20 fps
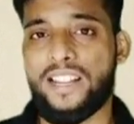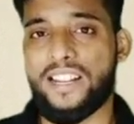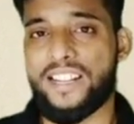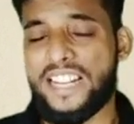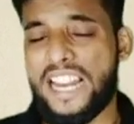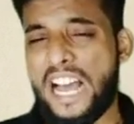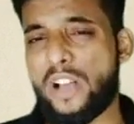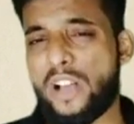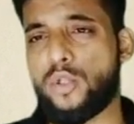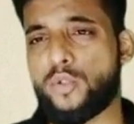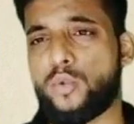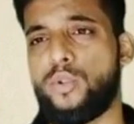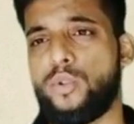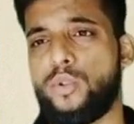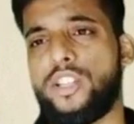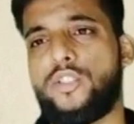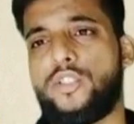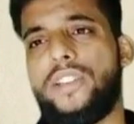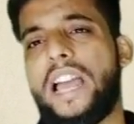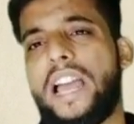Now
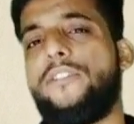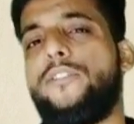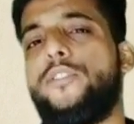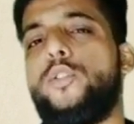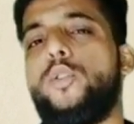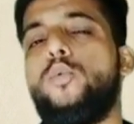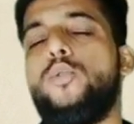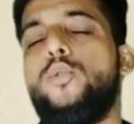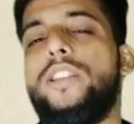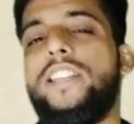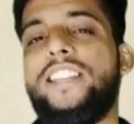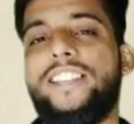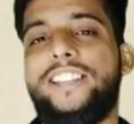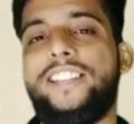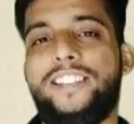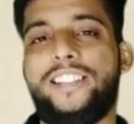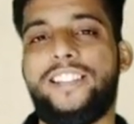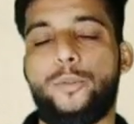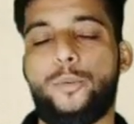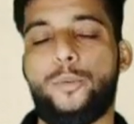students, we have two linear
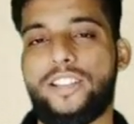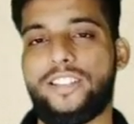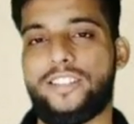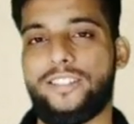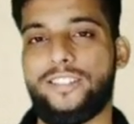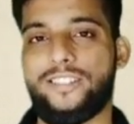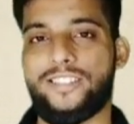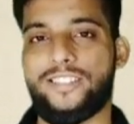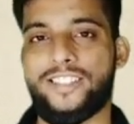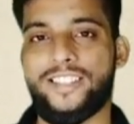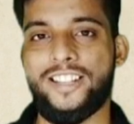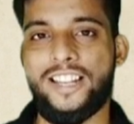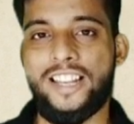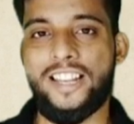equations.